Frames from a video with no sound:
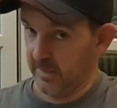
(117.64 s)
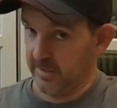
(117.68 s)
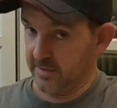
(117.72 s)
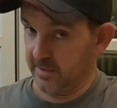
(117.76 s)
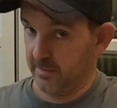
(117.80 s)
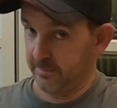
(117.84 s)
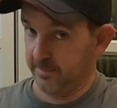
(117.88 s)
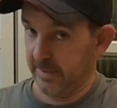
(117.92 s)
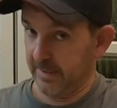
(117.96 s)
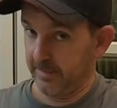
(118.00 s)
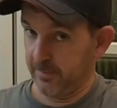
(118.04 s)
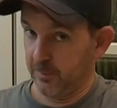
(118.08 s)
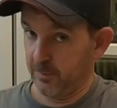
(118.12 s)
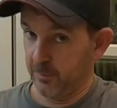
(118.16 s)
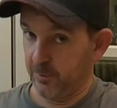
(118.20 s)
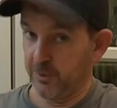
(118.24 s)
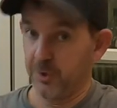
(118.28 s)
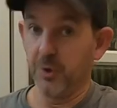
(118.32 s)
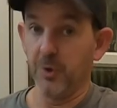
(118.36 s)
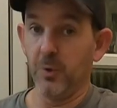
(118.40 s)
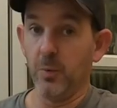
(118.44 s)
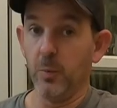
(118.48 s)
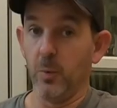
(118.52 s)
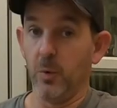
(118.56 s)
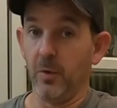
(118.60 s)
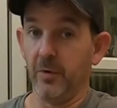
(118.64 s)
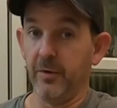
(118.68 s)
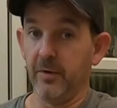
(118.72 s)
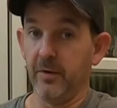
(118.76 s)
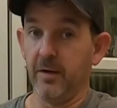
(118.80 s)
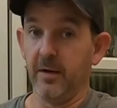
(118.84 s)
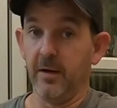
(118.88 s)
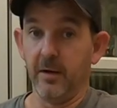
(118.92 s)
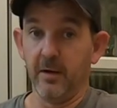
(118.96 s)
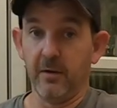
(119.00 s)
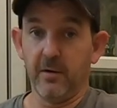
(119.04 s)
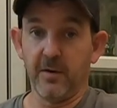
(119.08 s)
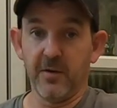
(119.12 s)
some people do want
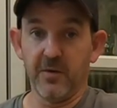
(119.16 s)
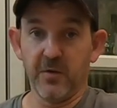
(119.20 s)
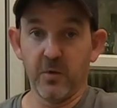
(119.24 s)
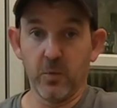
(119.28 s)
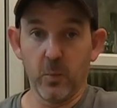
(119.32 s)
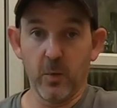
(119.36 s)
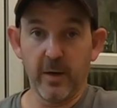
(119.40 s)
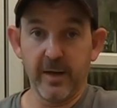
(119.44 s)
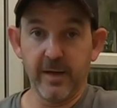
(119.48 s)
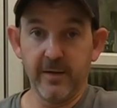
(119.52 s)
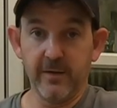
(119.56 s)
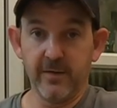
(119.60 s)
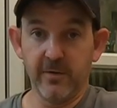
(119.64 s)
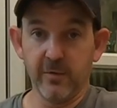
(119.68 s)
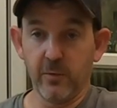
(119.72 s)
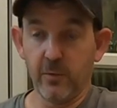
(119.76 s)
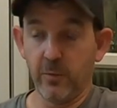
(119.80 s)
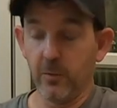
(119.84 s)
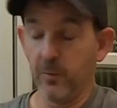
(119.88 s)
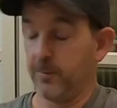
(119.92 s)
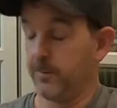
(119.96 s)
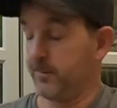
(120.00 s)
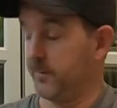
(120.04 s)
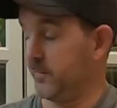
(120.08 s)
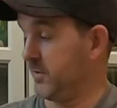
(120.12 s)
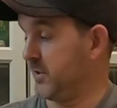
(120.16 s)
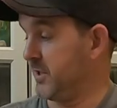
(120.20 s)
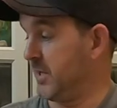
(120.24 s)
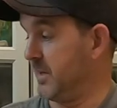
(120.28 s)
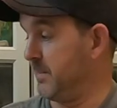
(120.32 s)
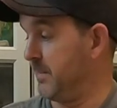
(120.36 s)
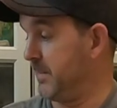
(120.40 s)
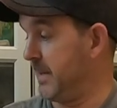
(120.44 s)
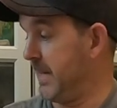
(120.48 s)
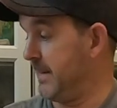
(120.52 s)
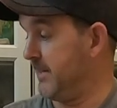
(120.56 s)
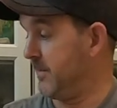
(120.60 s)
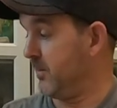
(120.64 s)
a lighter weight tool.
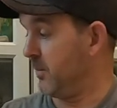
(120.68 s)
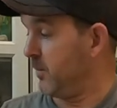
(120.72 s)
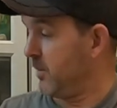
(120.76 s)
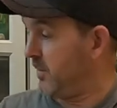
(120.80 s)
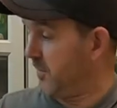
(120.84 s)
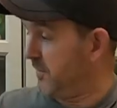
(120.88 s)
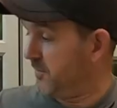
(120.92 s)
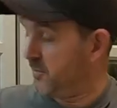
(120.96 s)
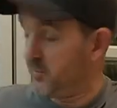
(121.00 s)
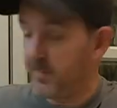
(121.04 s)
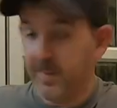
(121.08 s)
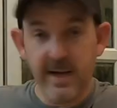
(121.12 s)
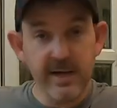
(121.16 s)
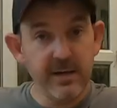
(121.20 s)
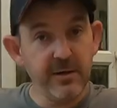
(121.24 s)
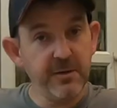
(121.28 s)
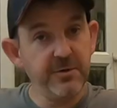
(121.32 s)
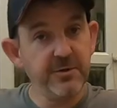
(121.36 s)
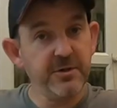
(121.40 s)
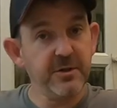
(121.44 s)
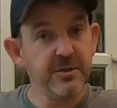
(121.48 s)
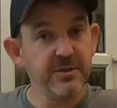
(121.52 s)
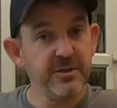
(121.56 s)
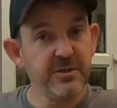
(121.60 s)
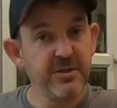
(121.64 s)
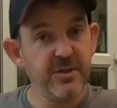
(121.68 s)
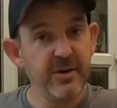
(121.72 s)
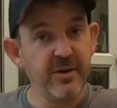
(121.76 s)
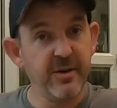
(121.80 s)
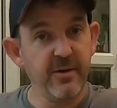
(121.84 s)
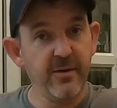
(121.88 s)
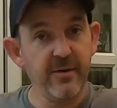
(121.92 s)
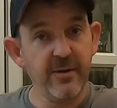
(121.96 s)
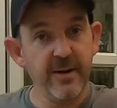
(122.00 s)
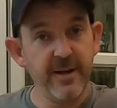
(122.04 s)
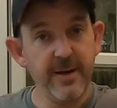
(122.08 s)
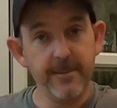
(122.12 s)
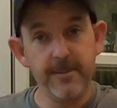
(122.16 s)
Some people want to be able to adjust the
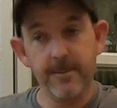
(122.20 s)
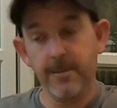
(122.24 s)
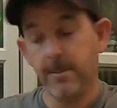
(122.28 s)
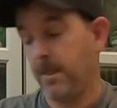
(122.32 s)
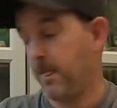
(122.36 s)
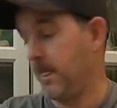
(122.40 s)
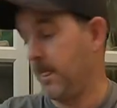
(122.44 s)
height.